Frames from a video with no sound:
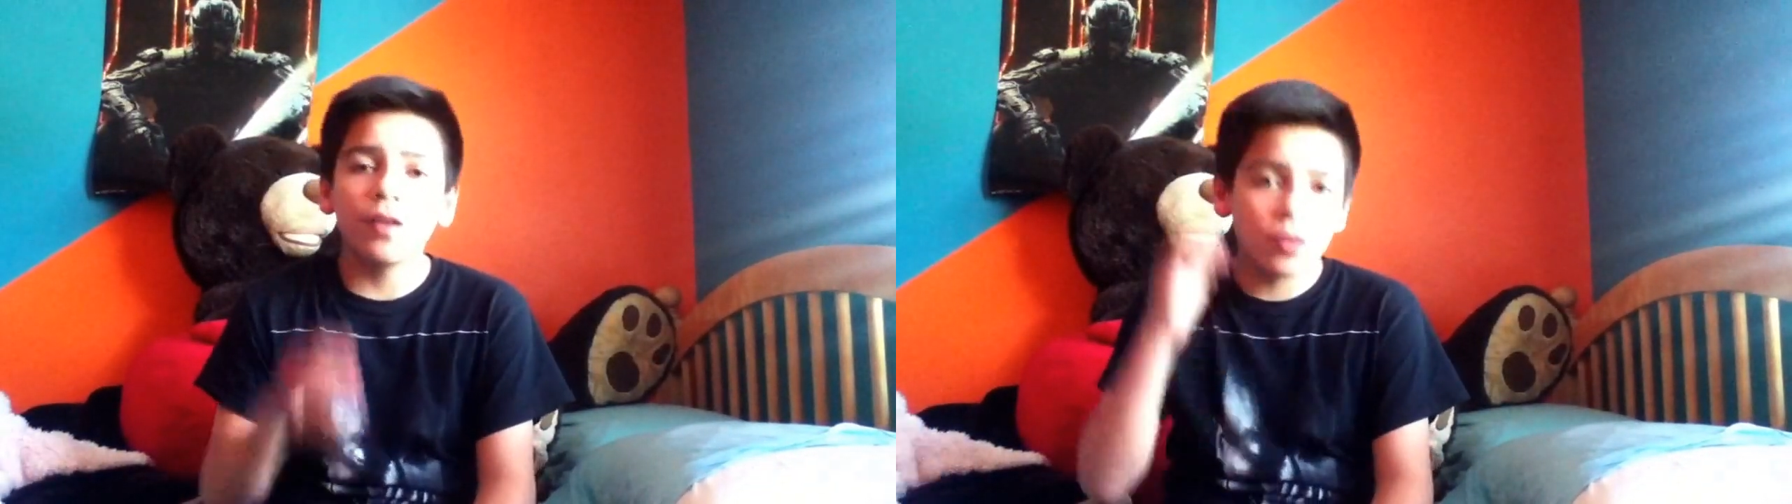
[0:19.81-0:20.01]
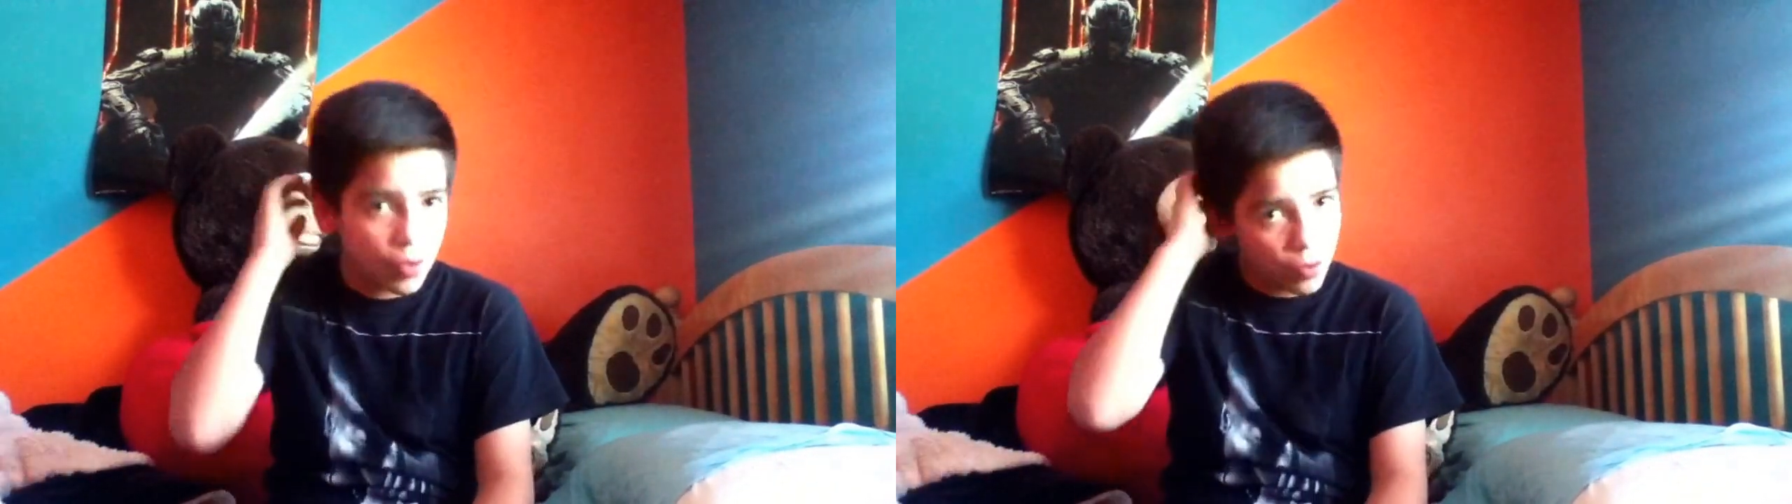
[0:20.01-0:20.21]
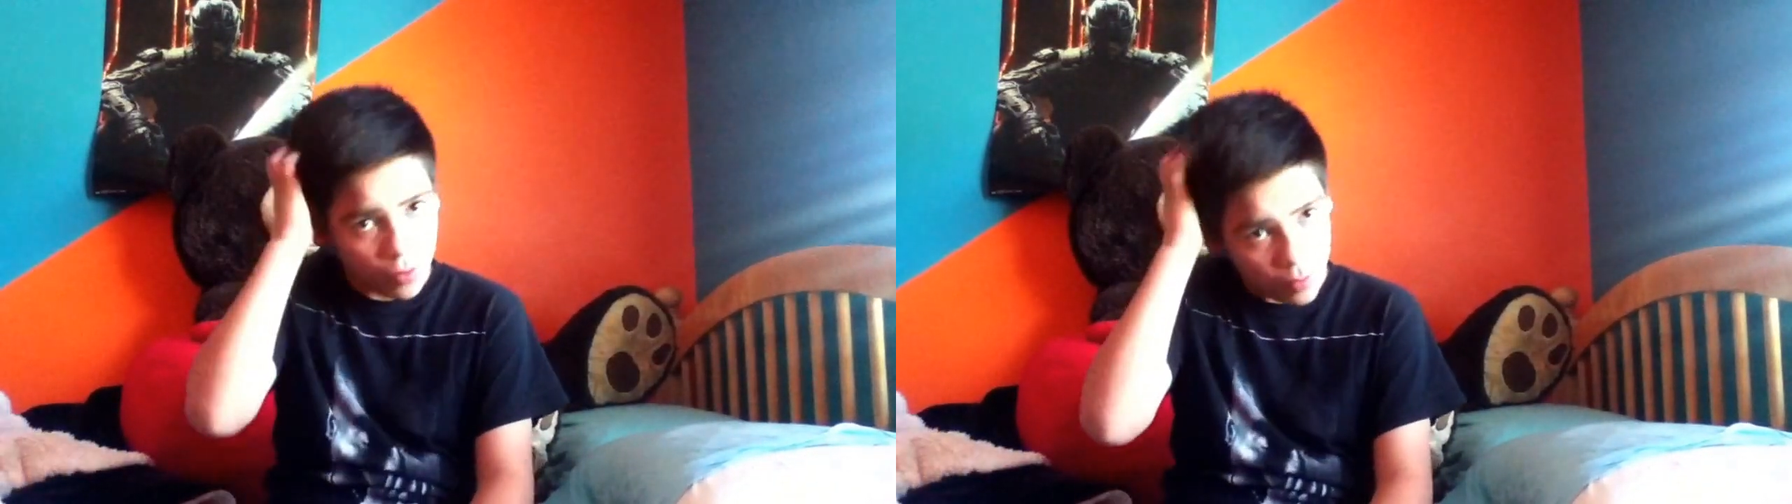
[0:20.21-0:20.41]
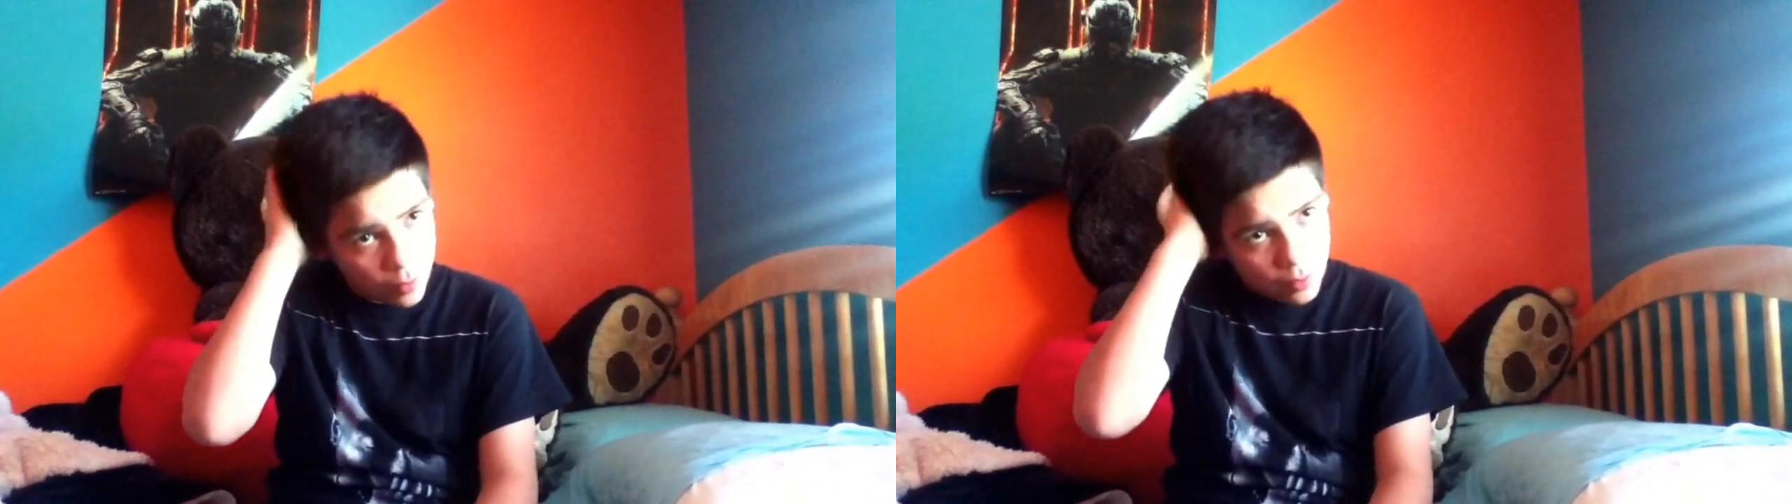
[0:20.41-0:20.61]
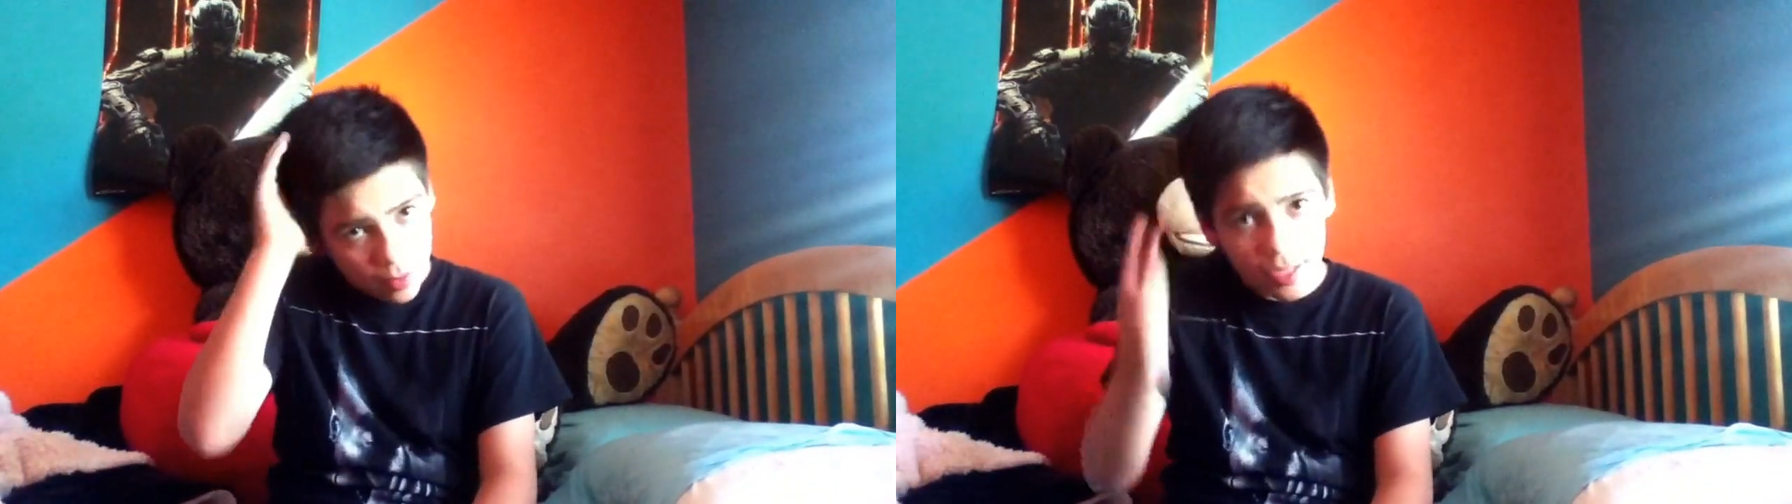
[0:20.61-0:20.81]
So
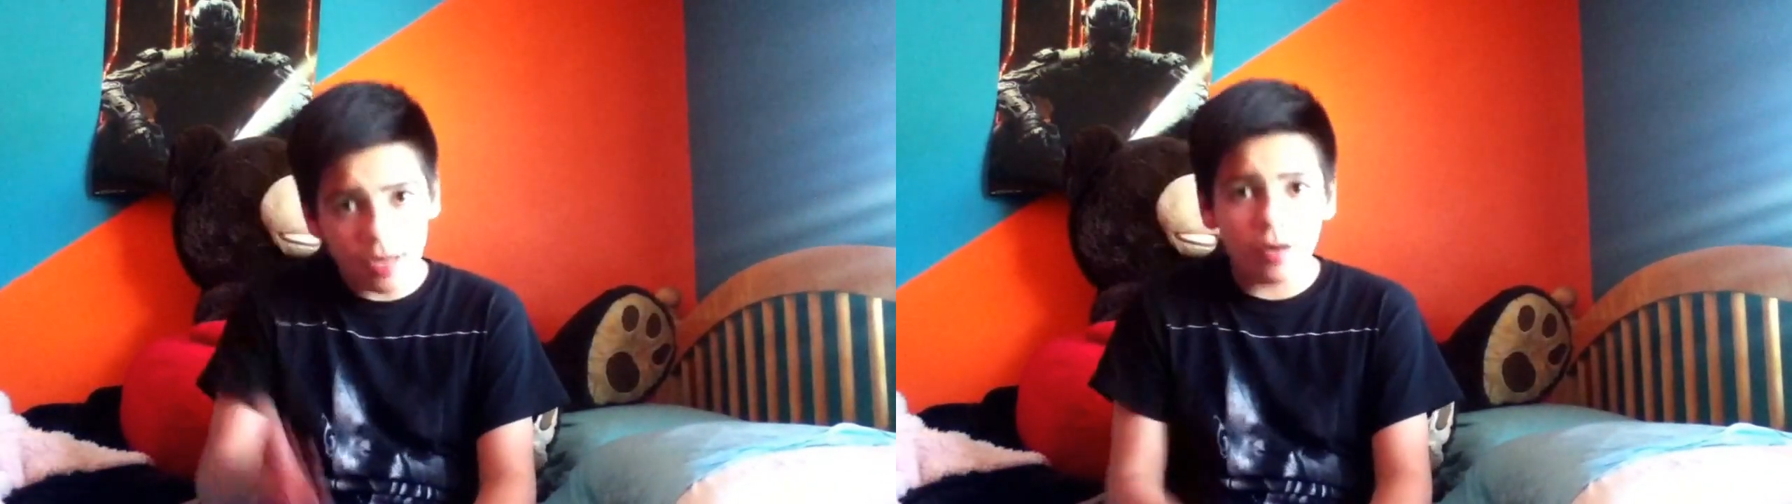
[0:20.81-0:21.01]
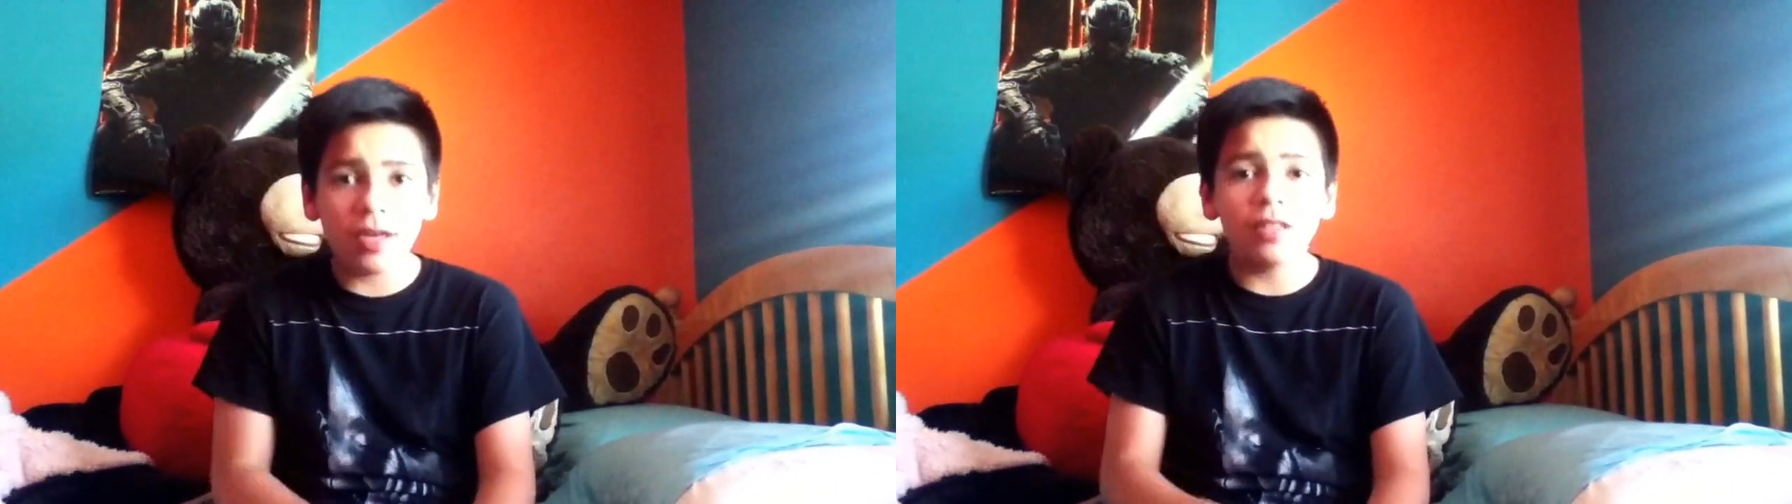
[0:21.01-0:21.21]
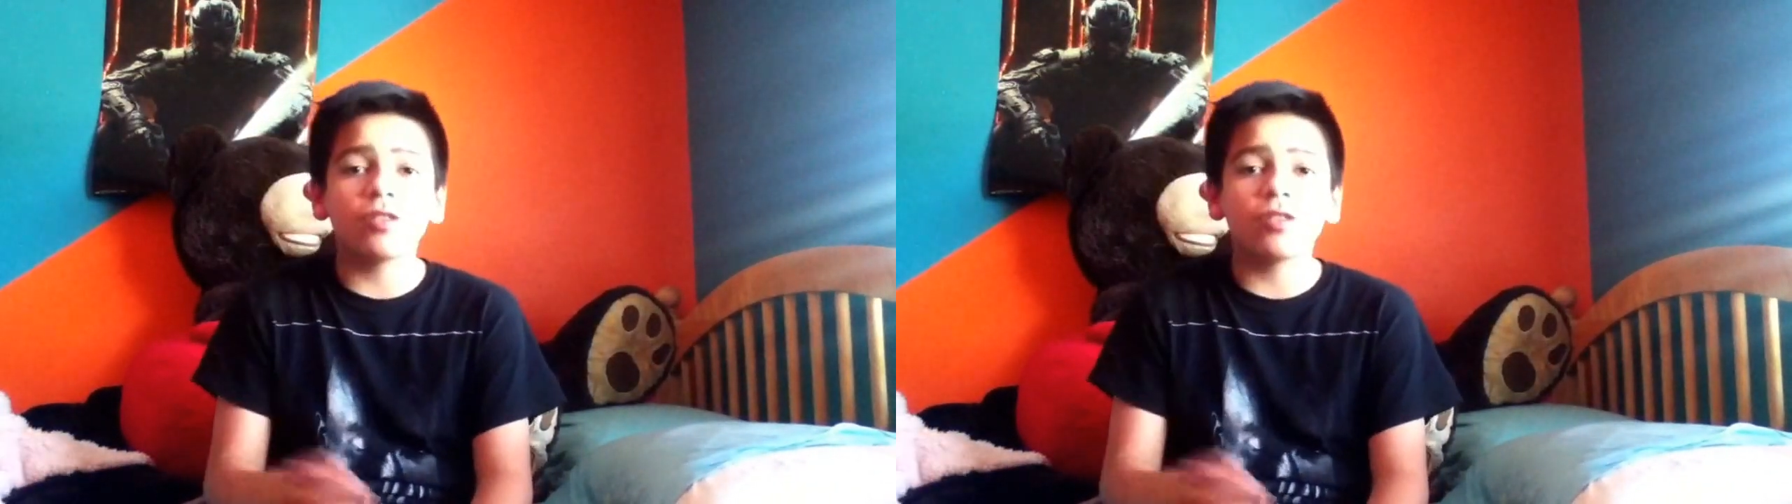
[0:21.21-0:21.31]
yeah, okay,